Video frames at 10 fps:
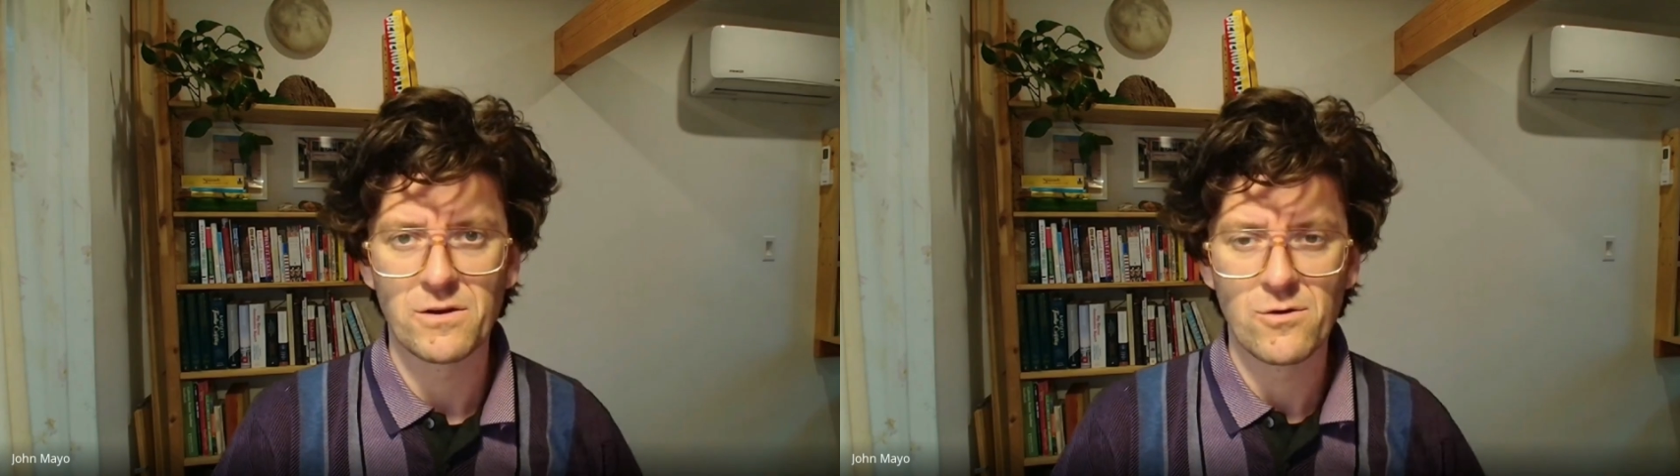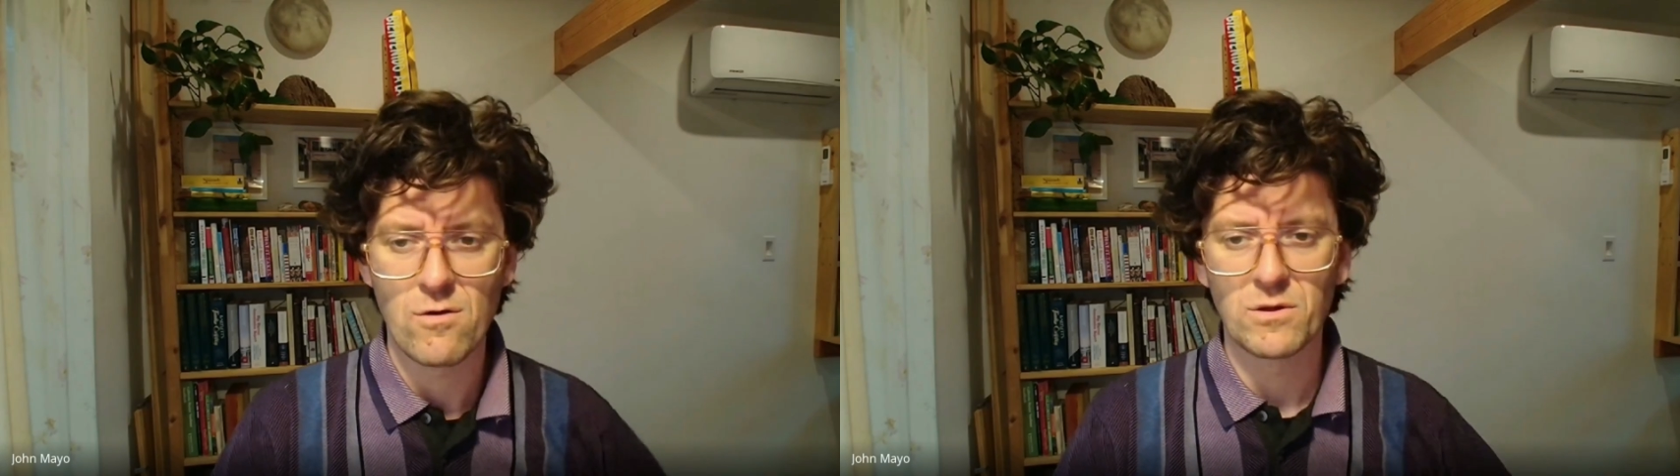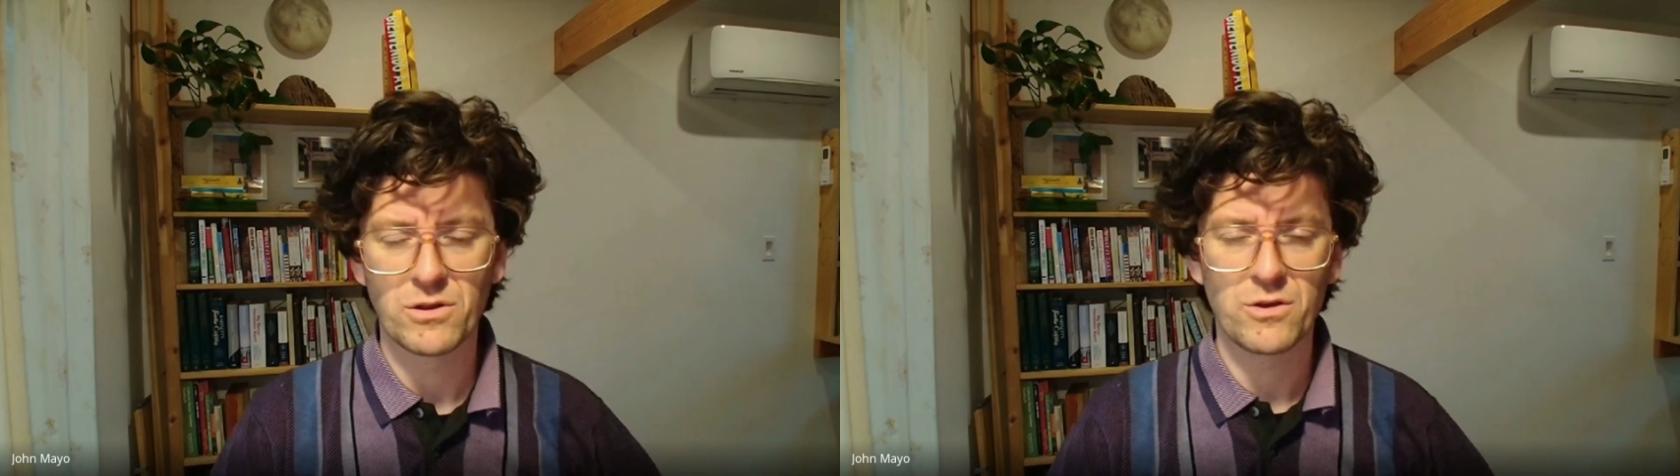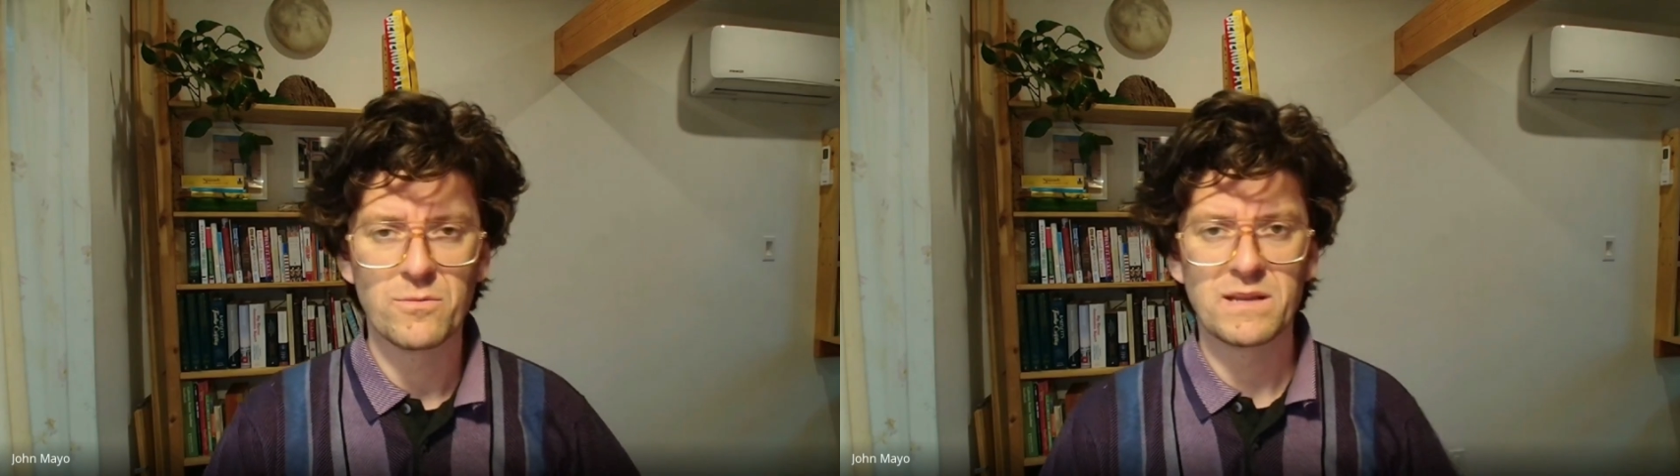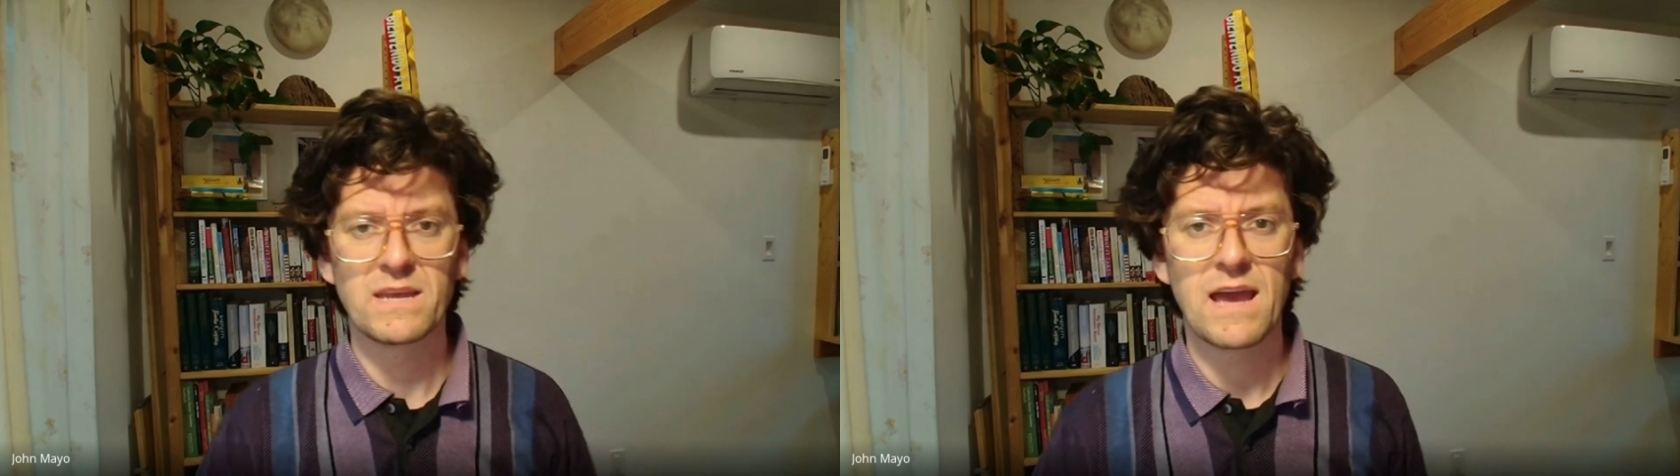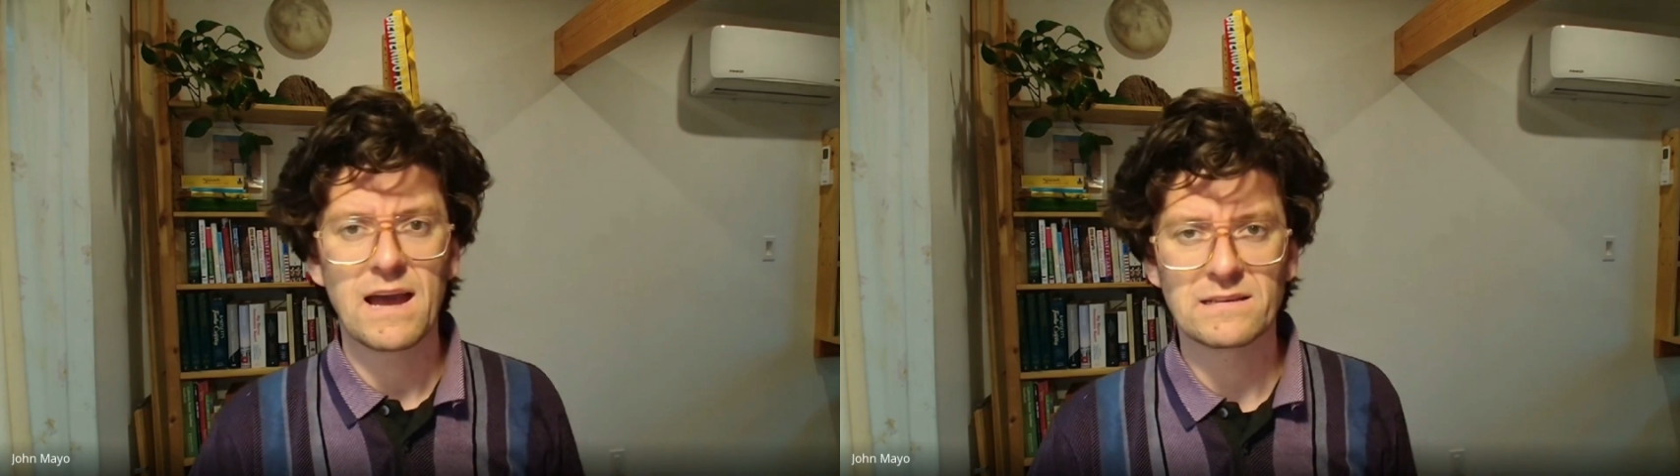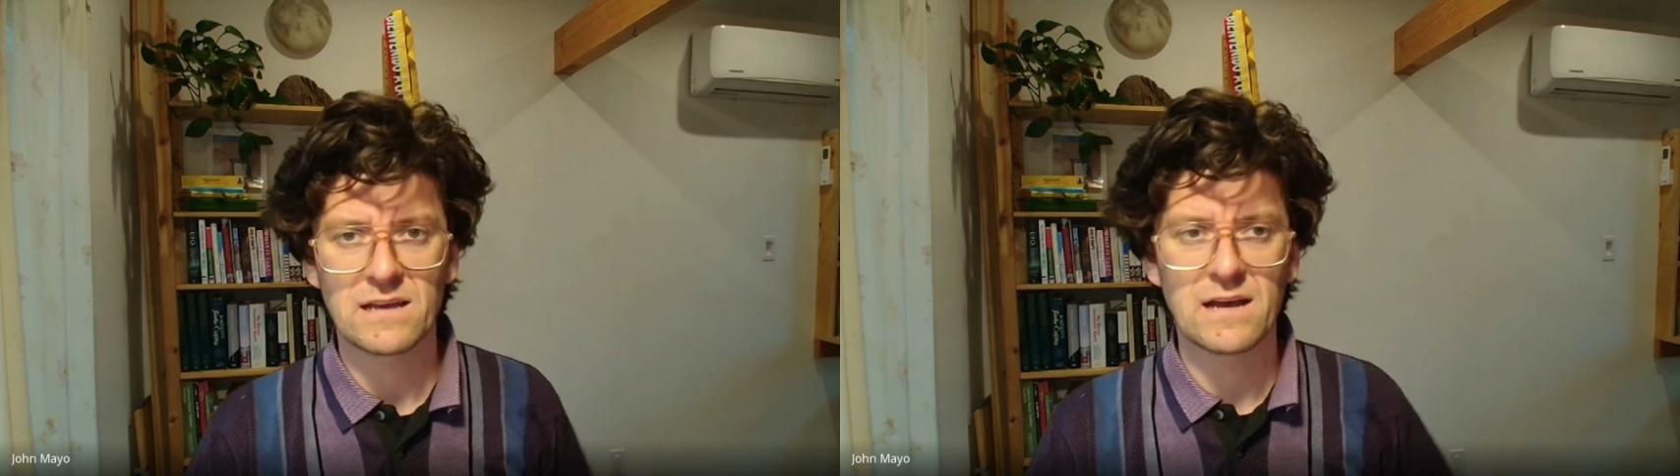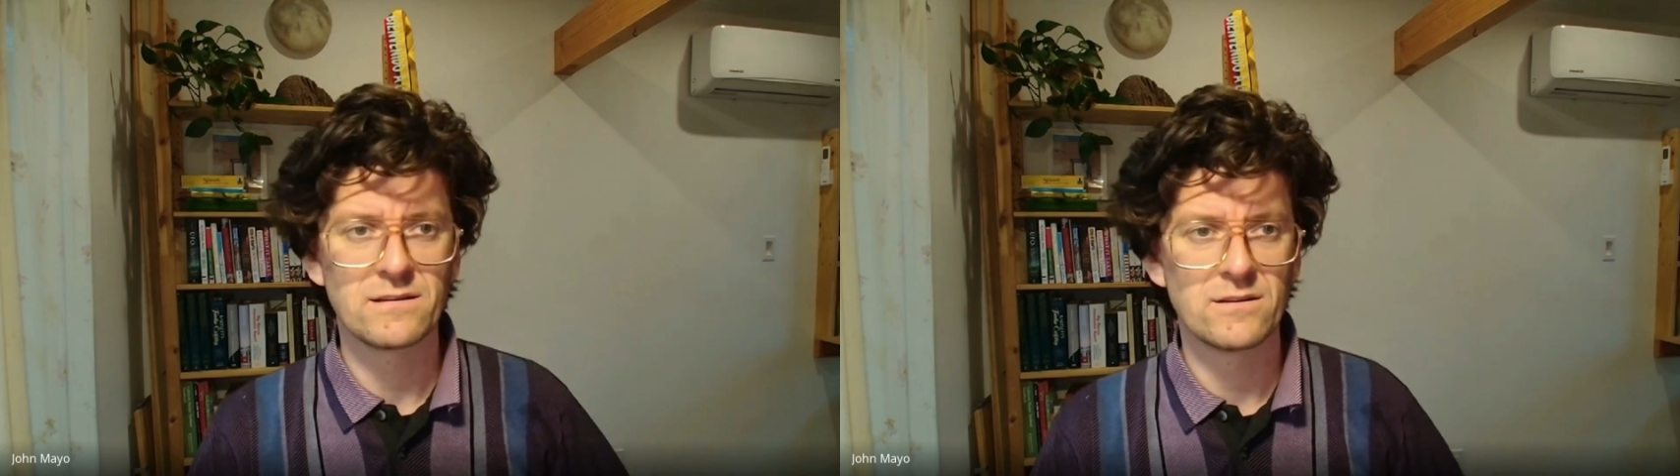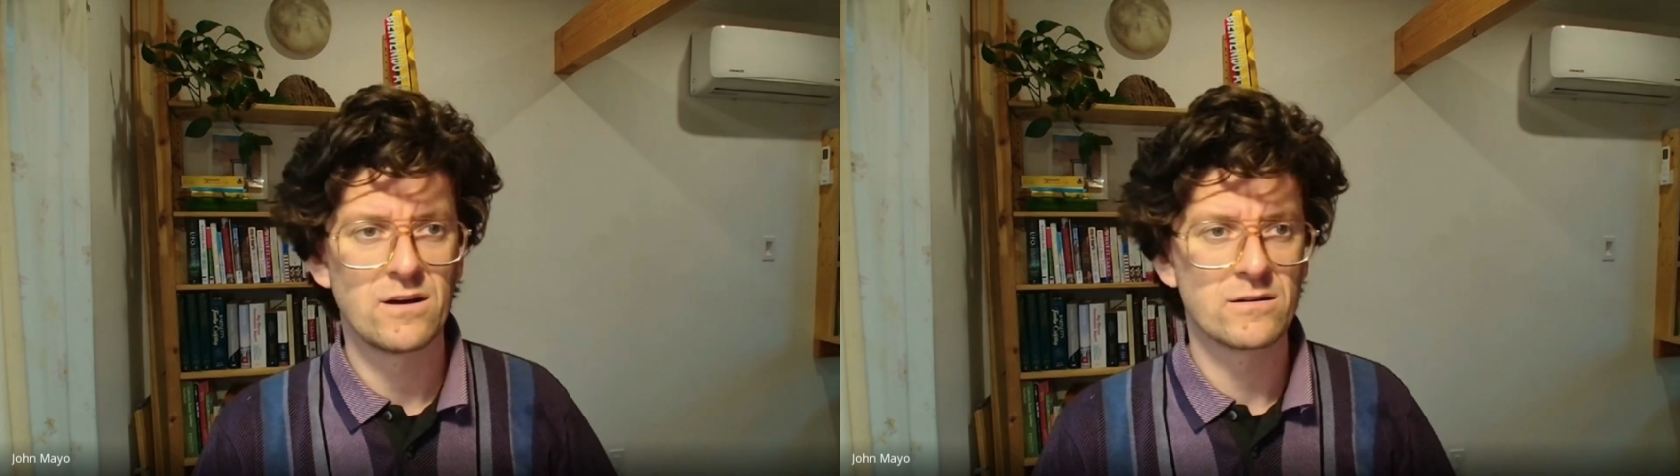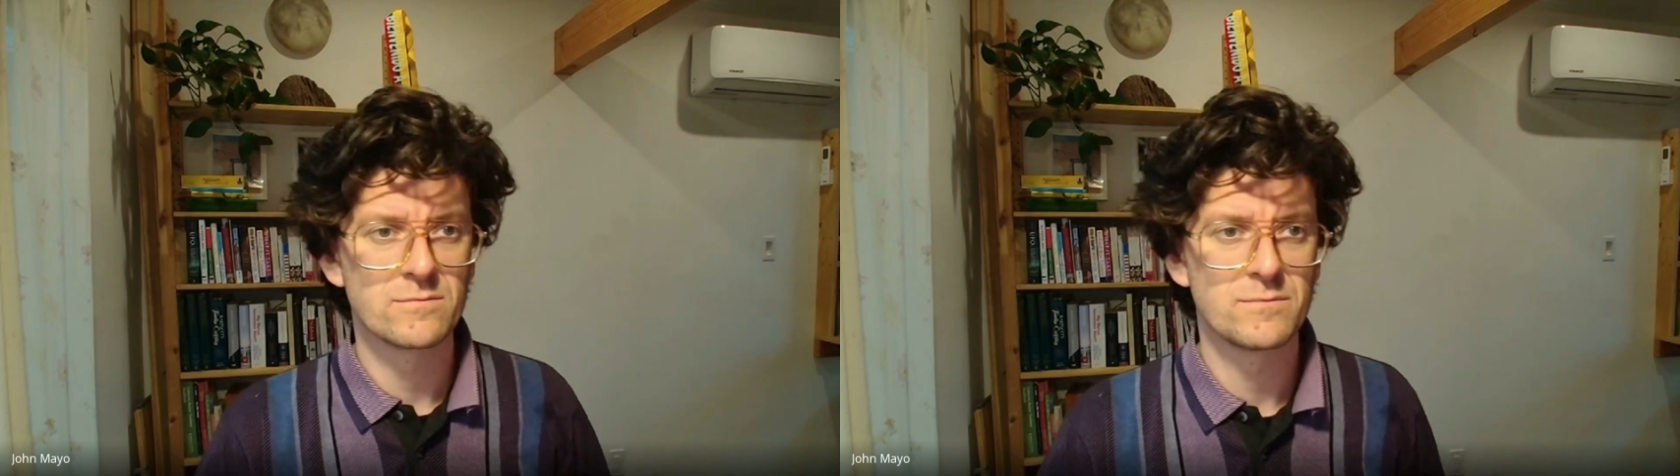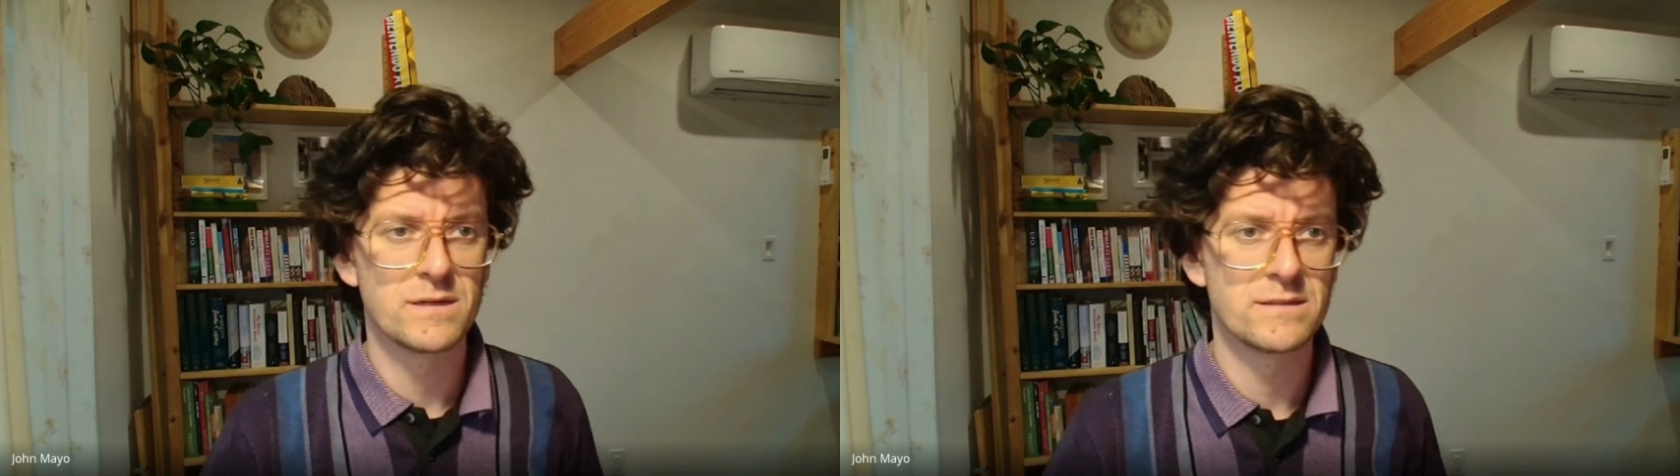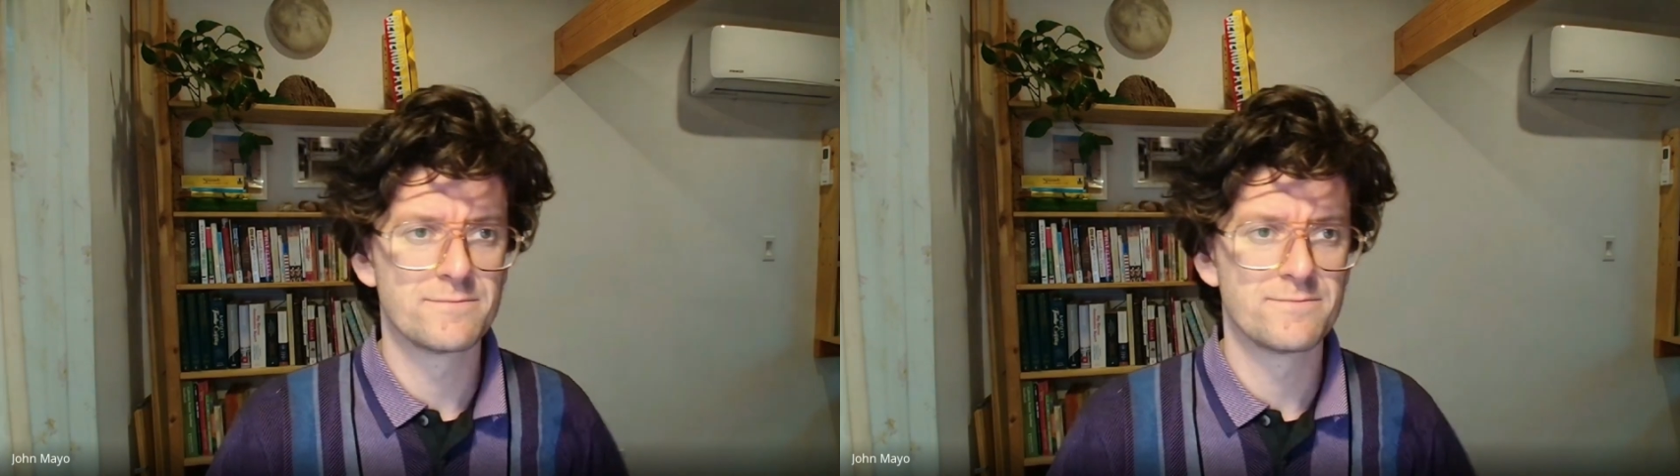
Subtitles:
normal human, yeah, it's kind of long, but